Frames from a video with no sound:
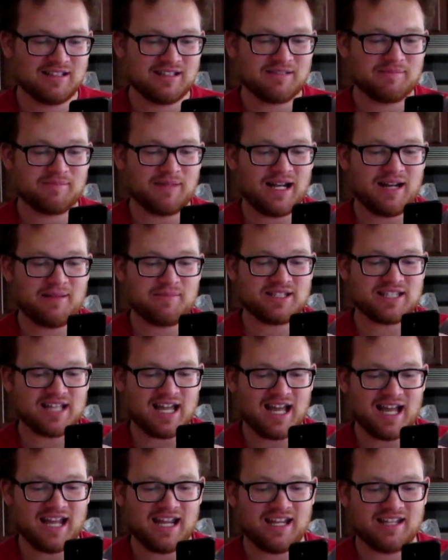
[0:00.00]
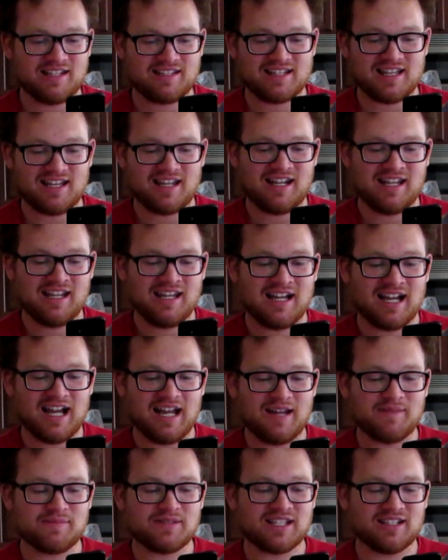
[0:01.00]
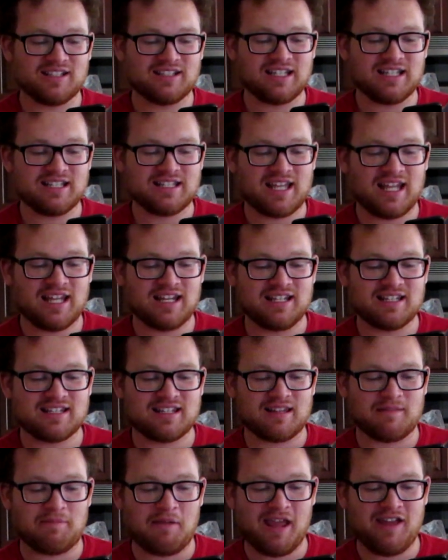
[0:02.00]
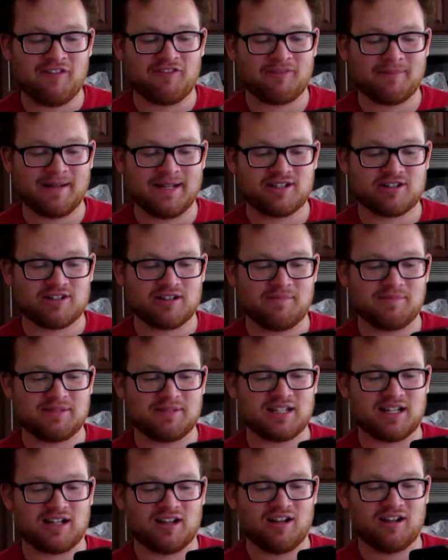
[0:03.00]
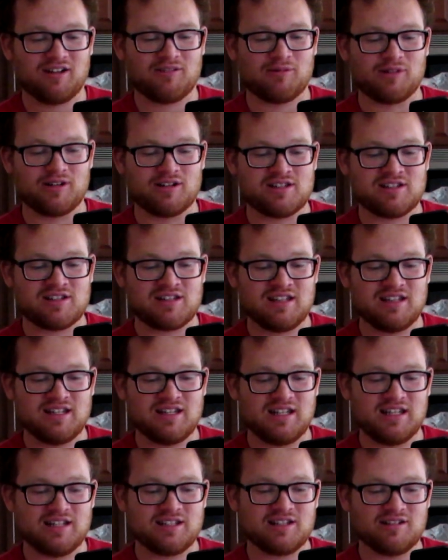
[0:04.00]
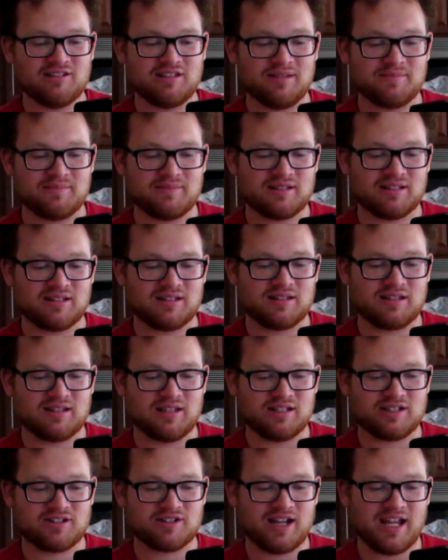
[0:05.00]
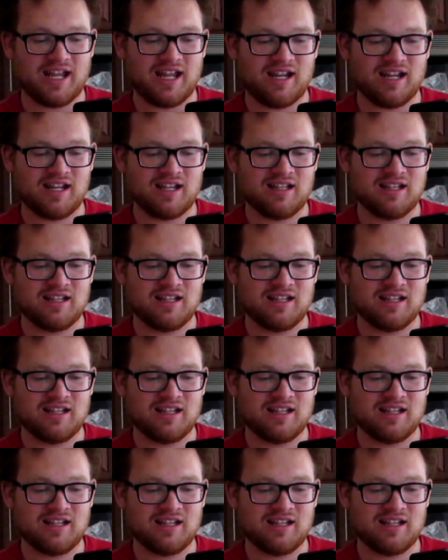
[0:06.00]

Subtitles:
My name is Hai, he said. I am selling these candies to pay for my trip to Hogwarts. He showed them the tray,